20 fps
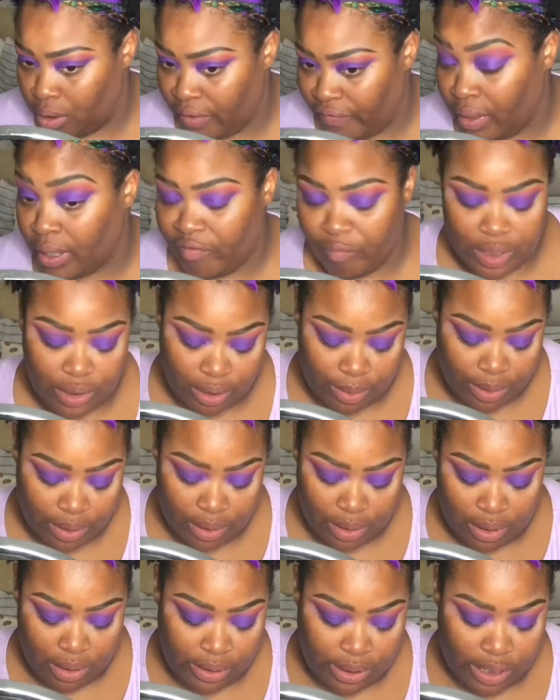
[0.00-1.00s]

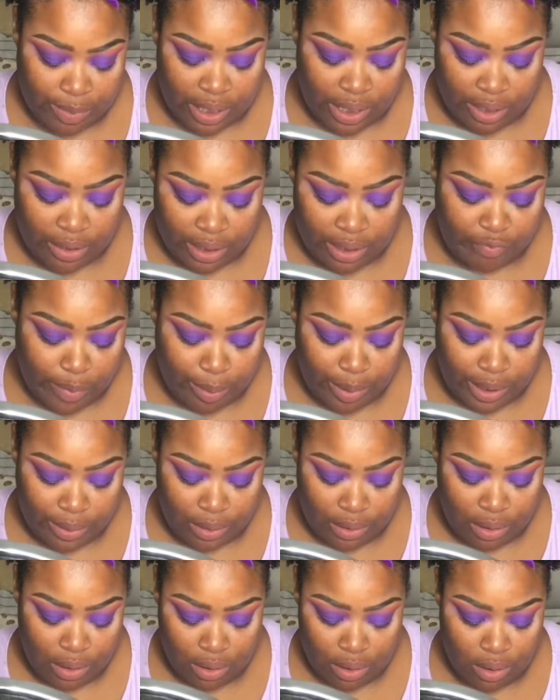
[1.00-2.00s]
and make sure
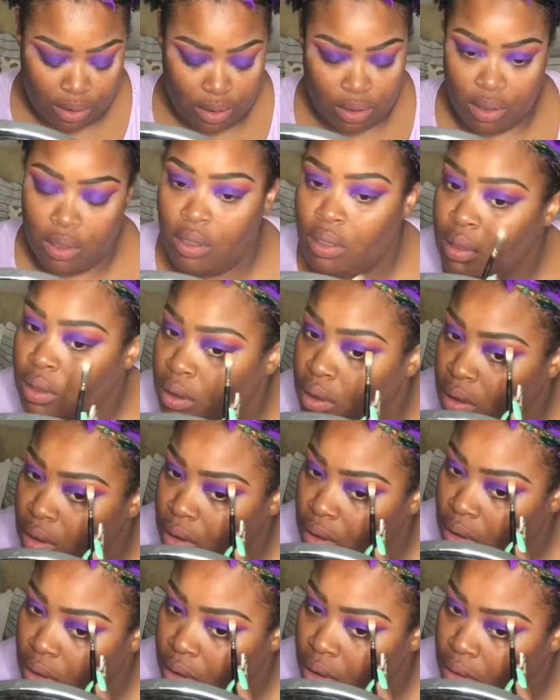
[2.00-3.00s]
everything looks
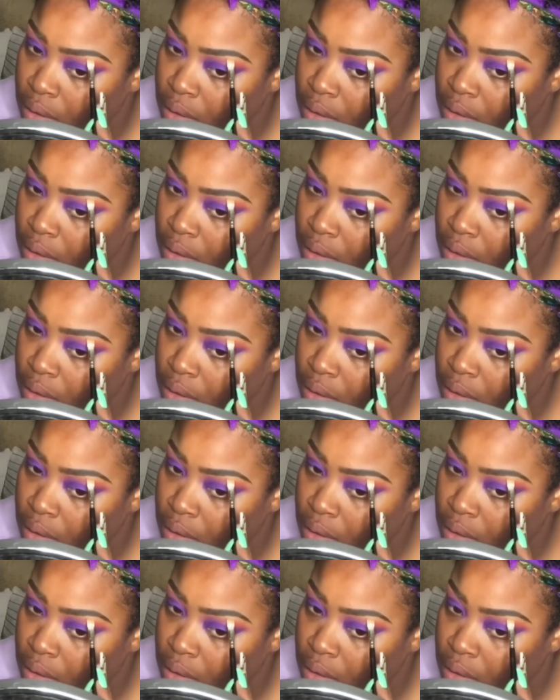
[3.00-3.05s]
flawless.